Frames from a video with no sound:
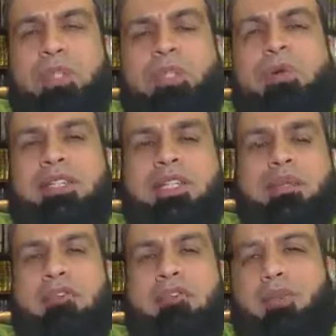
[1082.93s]
goes back to
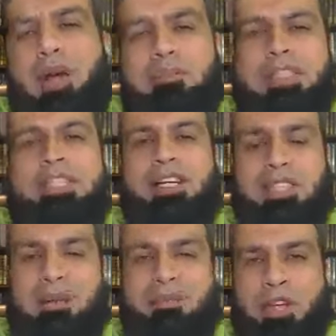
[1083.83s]
the Prophet Muhammad sallallahu
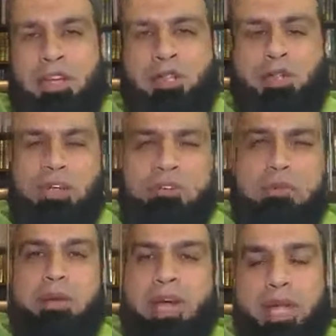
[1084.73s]
alaihi wasallam. So I
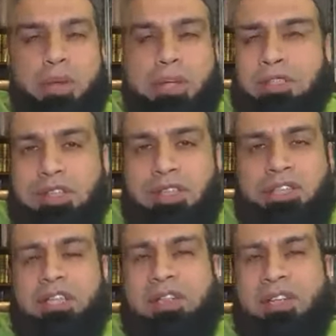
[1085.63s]
remember I went to the
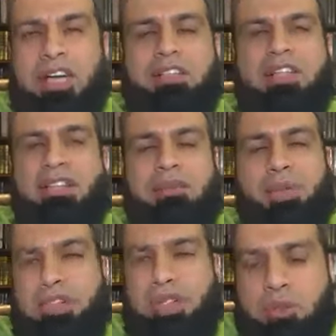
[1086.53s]
Sheikh al-Hadith and
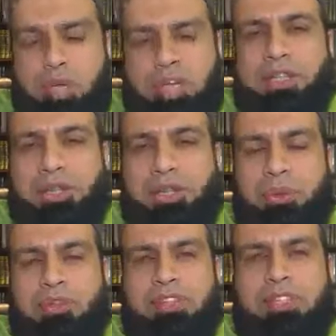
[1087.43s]
one of the greatest
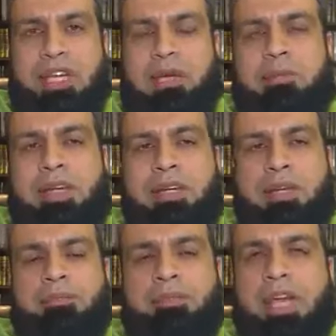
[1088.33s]
shayukh of his time.
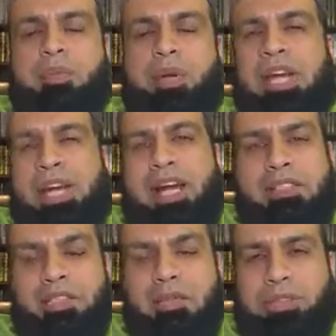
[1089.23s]
And when I
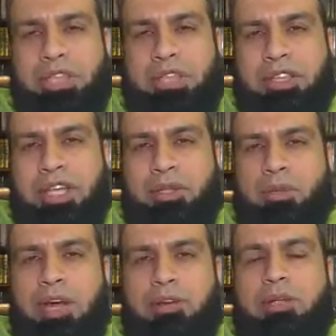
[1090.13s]
asked him, Sheikh, can you
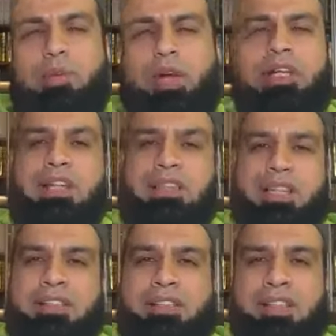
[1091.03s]
narrate one
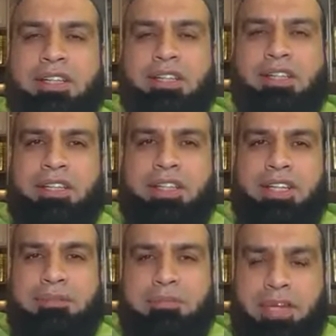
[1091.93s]
hadith?
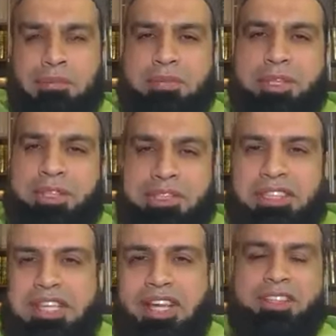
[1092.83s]
He mentioned
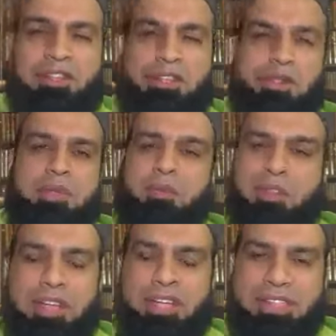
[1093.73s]
this hadith to me.
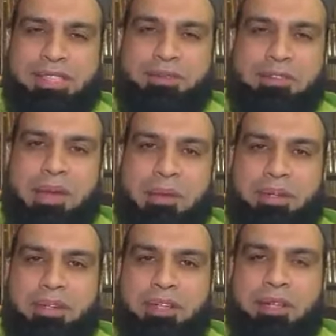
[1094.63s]
Wallahi, I still
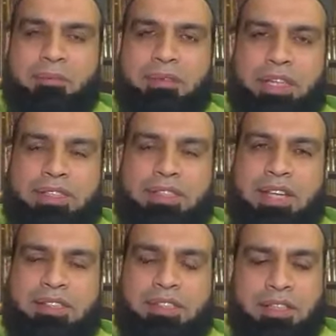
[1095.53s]
remember. He
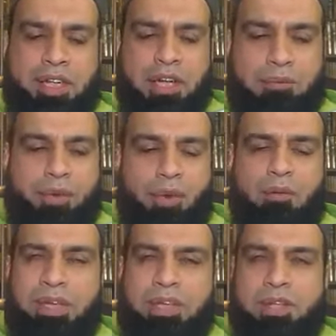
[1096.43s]
says, a
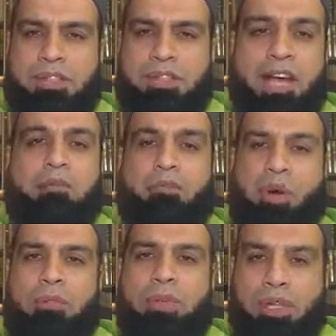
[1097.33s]
mu'min is that
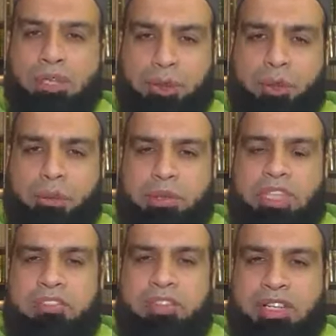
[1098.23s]
mu'min, a true
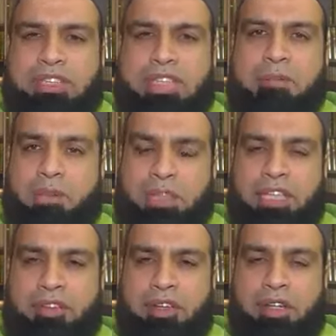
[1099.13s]
believer is that
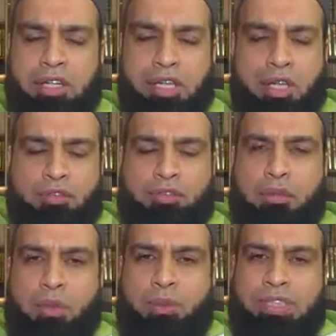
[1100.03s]
believer
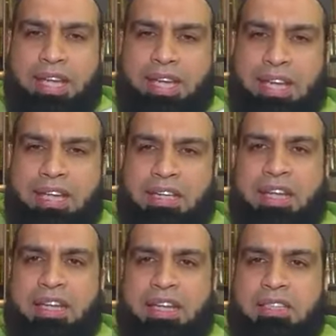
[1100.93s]
from whose
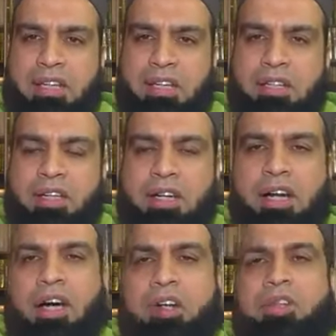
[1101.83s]
hand and tongue
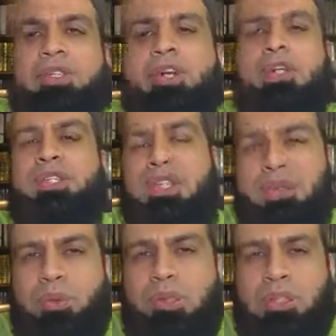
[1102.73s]
others are
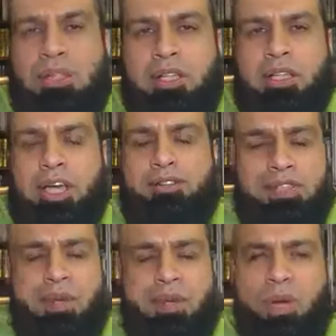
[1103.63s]
secure. If
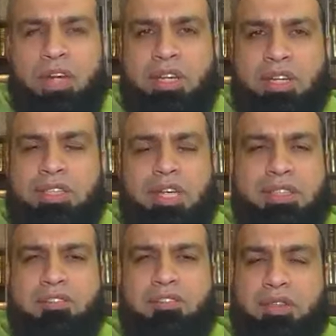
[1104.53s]
someone
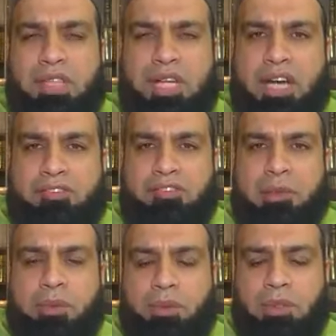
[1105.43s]
doesn't feel
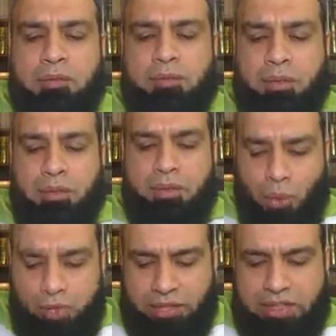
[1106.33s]
comfortable
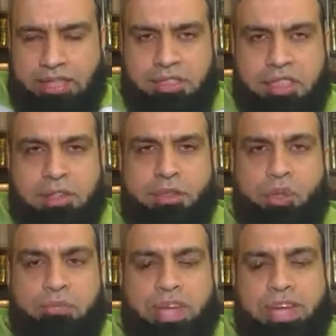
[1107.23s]
knowing that
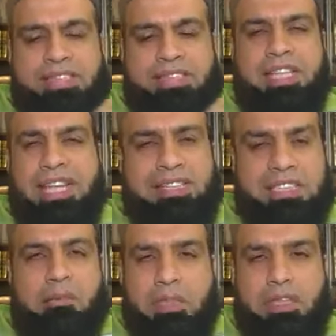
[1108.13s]
you may say
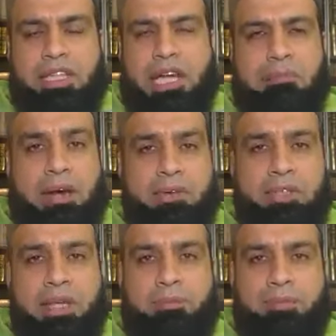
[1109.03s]
something
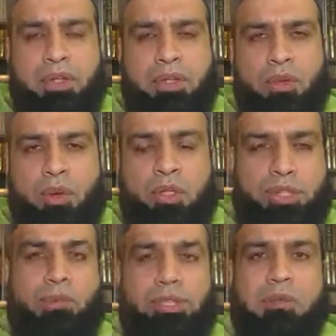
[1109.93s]
about them or
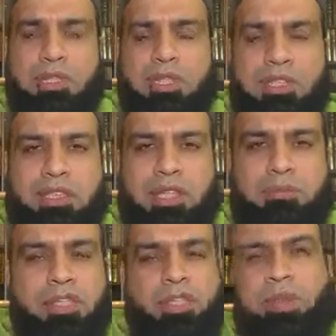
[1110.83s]
do something to
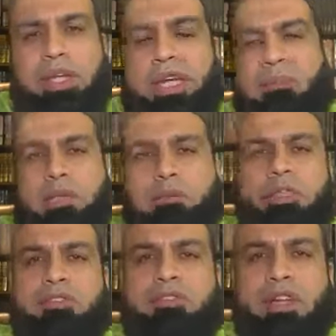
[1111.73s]
them, then you cannot be a
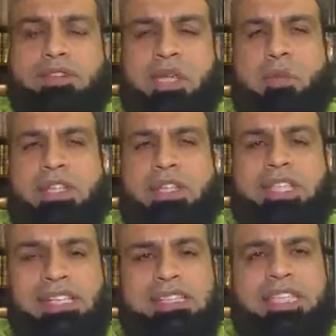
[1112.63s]
believer. If someone is
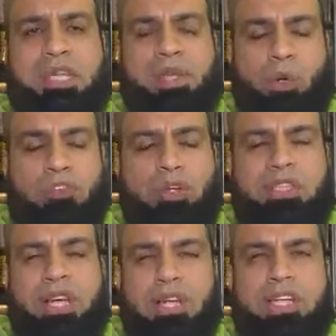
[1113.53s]
insecure of your
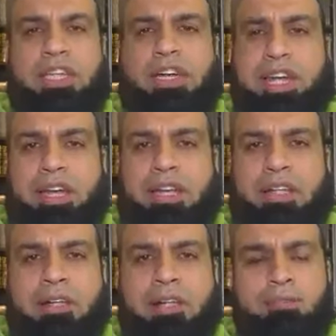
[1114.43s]
tongue and your
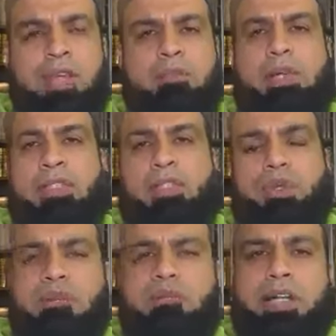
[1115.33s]
hand, that means
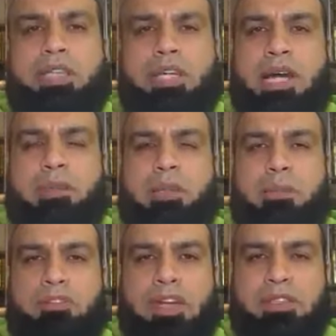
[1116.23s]
your iman cannot be
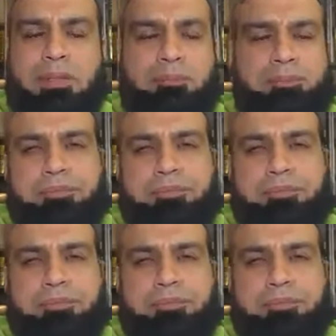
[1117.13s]
perfected.